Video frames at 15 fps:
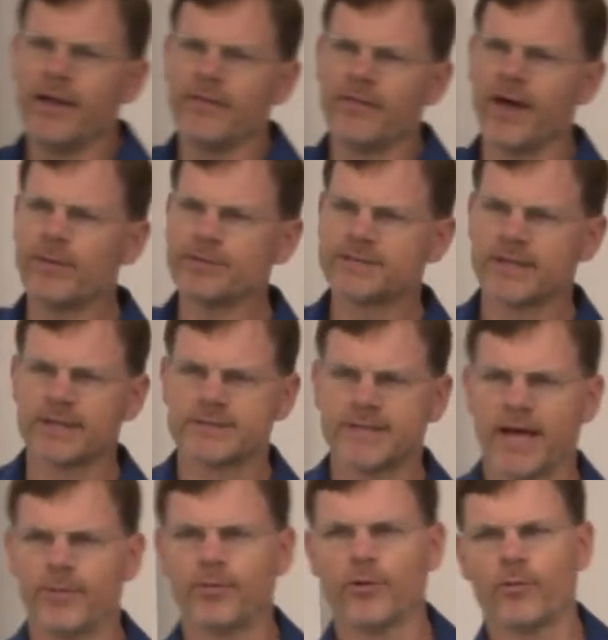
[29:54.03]
that was an
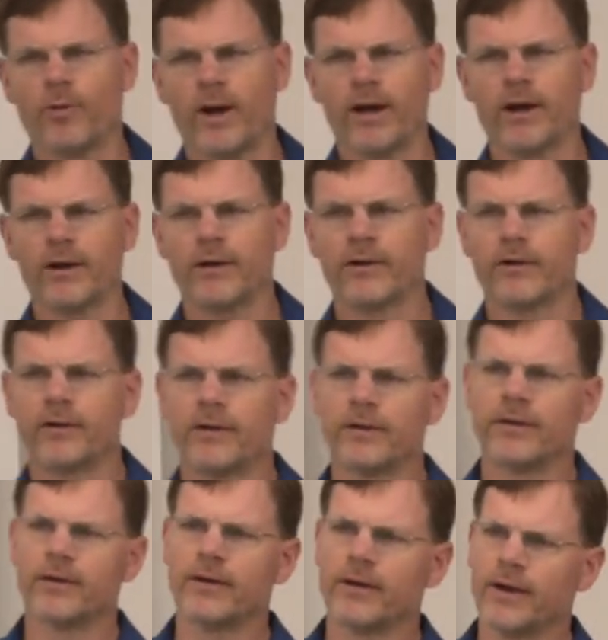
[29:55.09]
example where
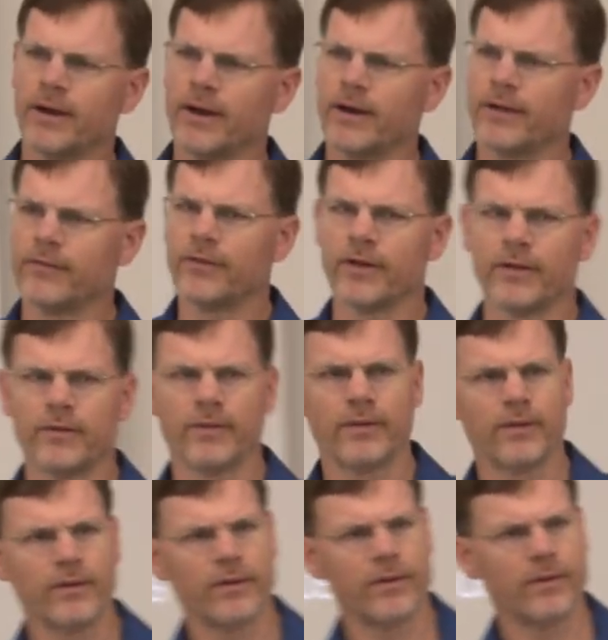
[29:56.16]
uh, the,
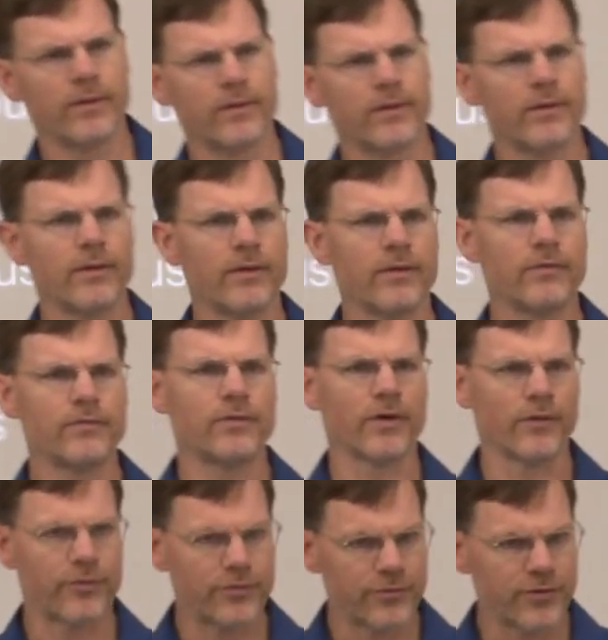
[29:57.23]

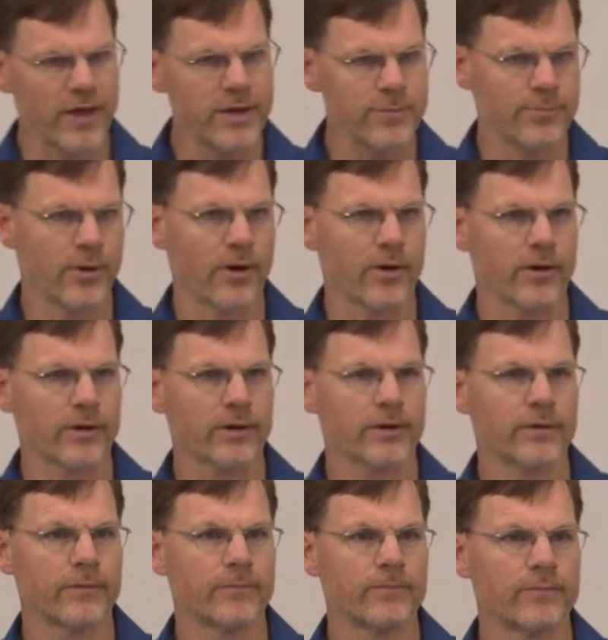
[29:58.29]
the theme park,
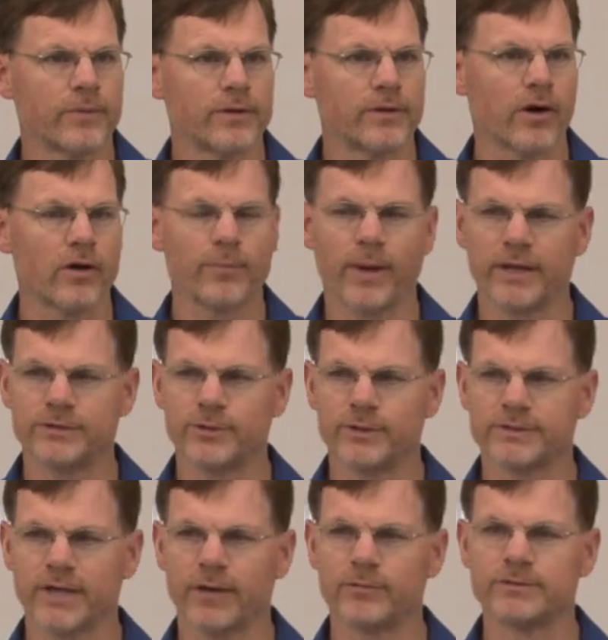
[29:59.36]
Dogpatch U
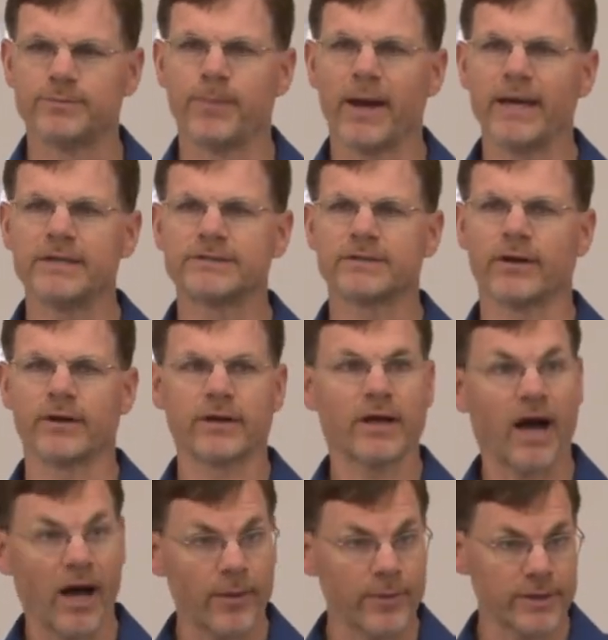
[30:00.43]
S A, was based on a
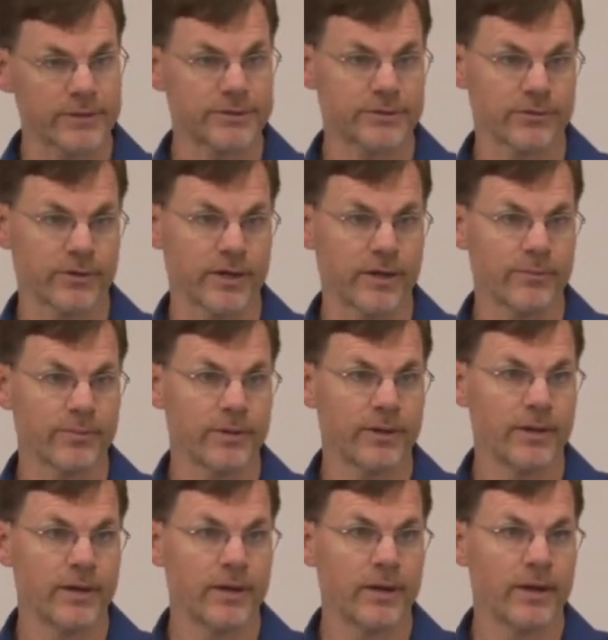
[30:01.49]
comic strip
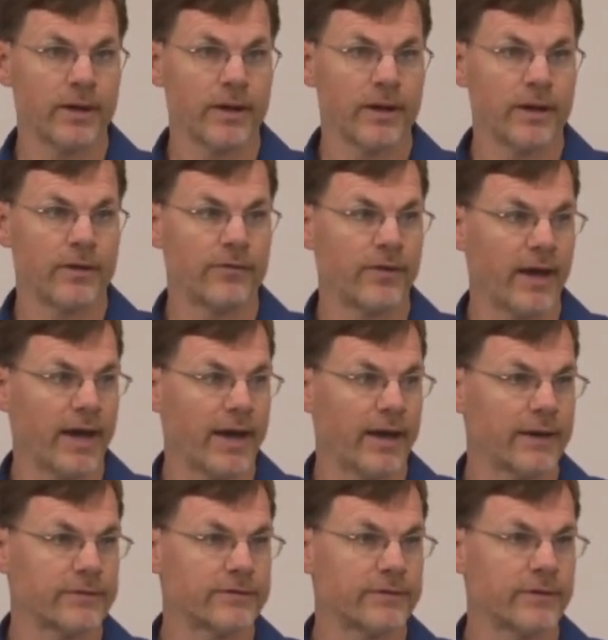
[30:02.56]

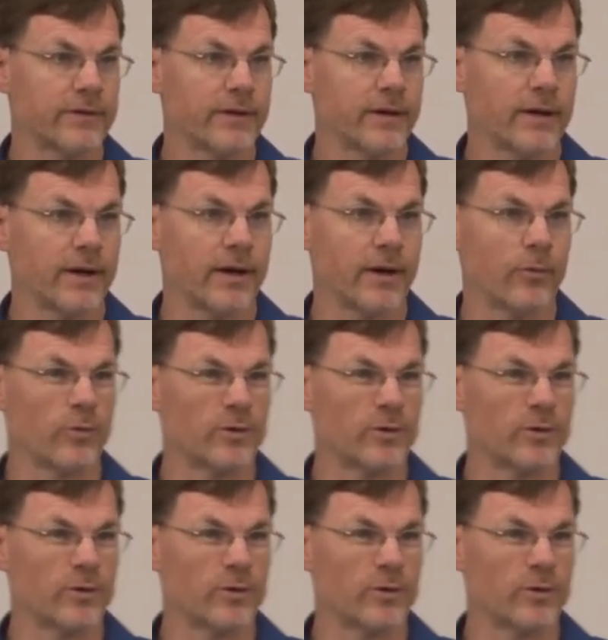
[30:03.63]
that uh,